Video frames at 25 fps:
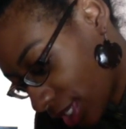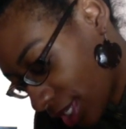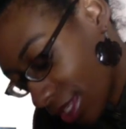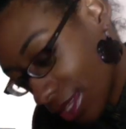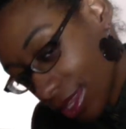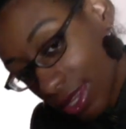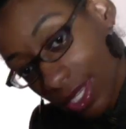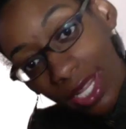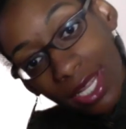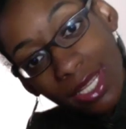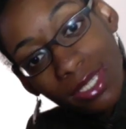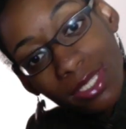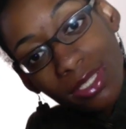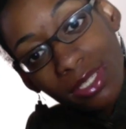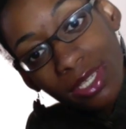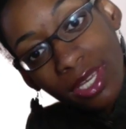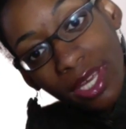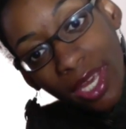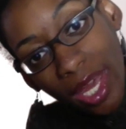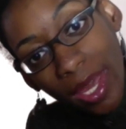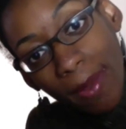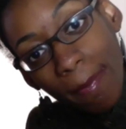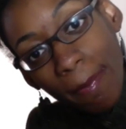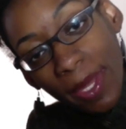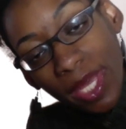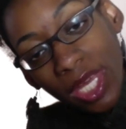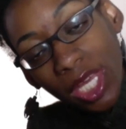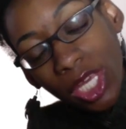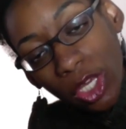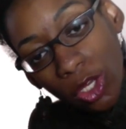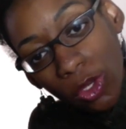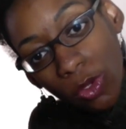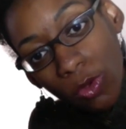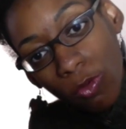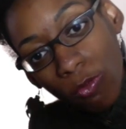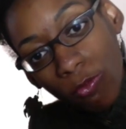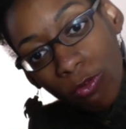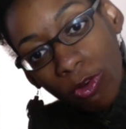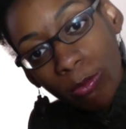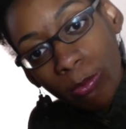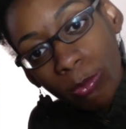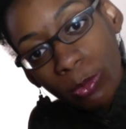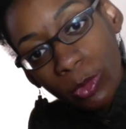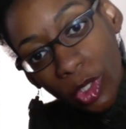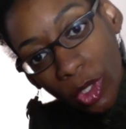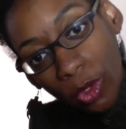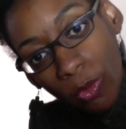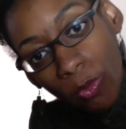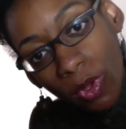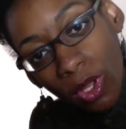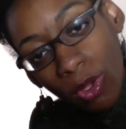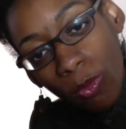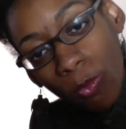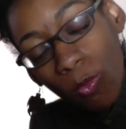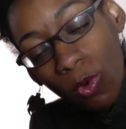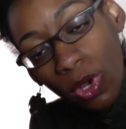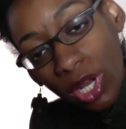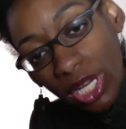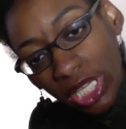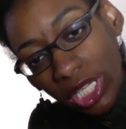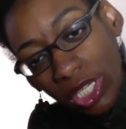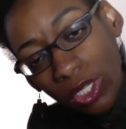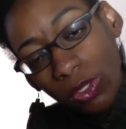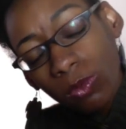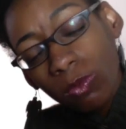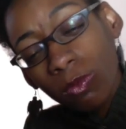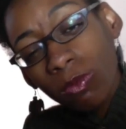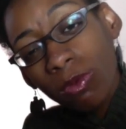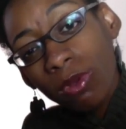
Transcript: that's keeping you from doing what you